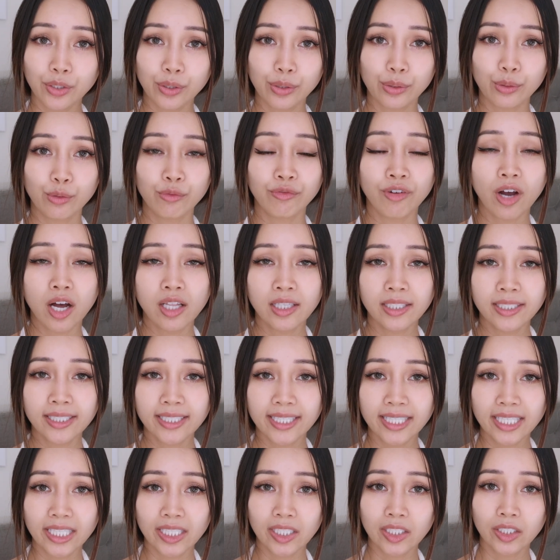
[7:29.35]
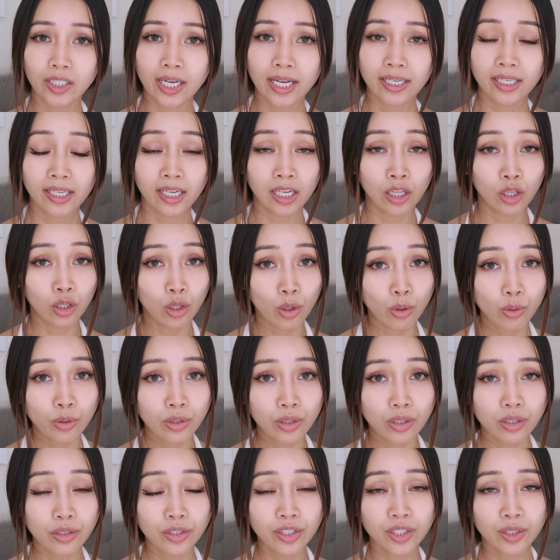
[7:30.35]
to volunteer at a
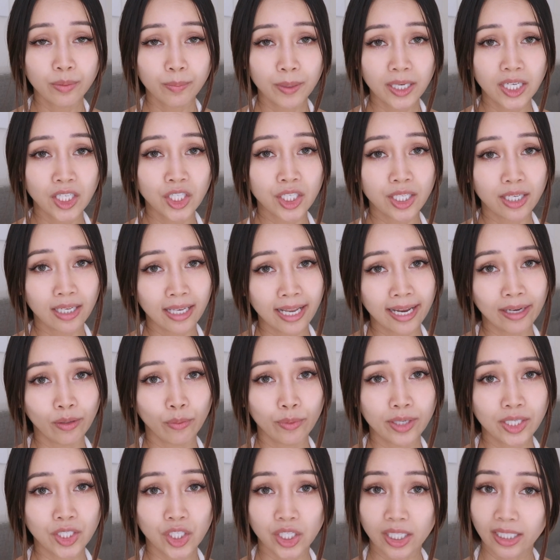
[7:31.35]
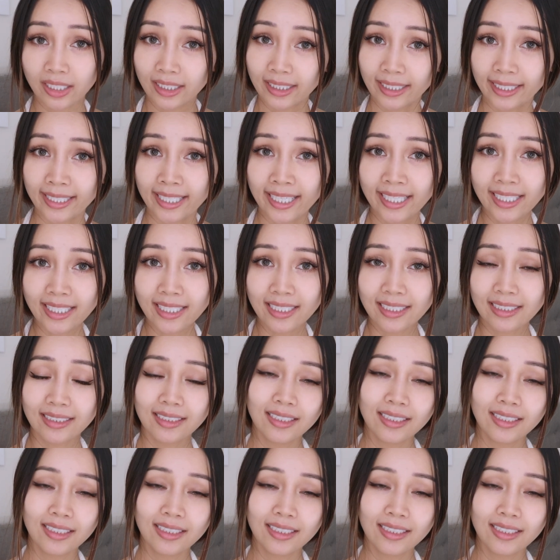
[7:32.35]
local speech language clinic